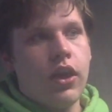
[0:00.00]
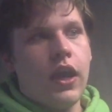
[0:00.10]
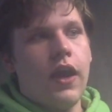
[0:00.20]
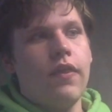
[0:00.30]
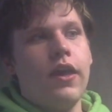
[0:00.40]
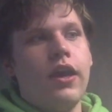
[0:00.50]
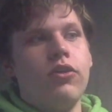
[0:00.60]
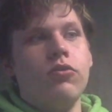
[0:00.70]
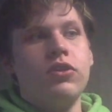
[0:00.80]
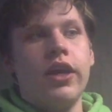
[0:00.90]
and then
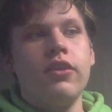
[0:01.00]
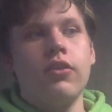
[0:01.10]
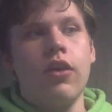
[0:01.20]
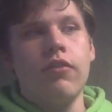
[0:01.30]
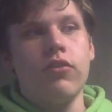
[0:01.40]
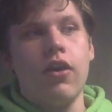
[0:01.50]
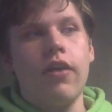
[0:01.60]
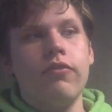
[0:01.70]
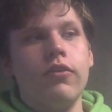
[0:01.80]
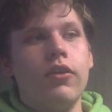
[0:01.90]
you take the gloves
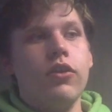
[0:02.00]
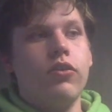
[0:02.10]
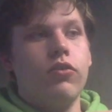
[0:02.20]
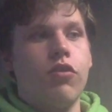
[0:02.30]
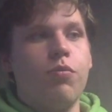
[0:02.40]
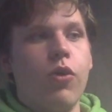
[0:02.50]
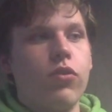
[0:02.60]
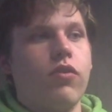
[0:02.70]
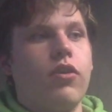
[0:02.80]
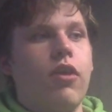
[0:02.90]
off, you
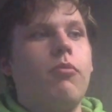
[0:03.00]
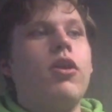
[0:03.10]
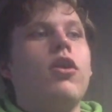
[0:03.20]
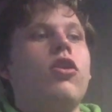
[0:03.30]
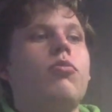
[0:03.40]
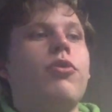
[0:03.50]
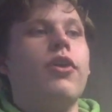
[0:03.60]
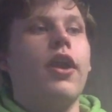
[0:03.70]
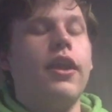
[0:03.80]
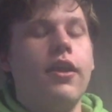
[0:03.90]
dispose of them, you put
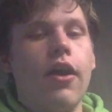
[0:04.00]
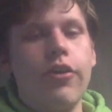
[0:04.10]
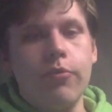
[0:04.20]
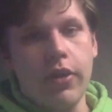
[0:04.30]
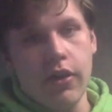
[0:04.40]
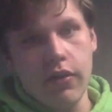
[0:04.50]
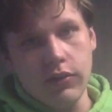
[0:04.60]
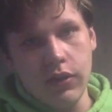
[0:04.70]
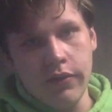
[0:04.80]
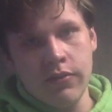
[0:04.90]
on another pair of
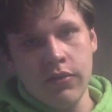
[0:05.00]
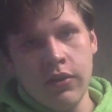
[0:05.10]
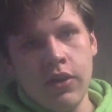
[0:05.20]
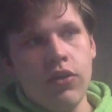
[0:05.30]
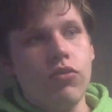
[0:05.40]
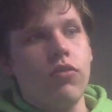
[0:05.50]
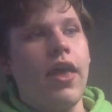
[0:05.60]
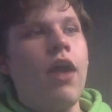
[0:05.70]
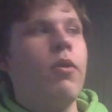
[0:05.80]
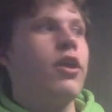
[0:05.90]
gloves. So
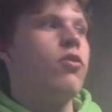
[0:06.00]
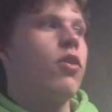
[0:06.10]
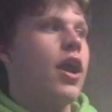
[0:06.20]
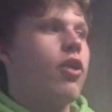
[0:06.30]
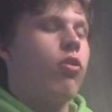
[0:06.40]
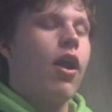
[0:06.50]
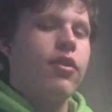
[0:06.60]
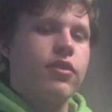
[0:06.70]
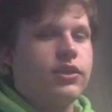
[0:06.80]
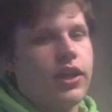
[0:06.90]
that way you are not
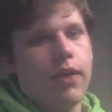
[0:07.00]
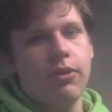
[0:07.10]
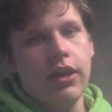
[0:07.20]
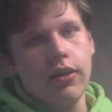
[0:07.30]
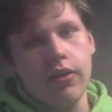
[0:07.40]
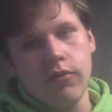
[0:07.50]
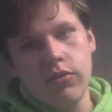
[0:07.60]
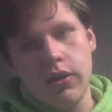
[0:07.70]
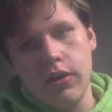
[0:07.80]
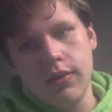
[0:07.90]
cross-contaminating other
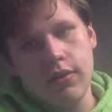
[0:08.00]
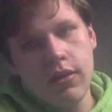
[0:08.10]
things.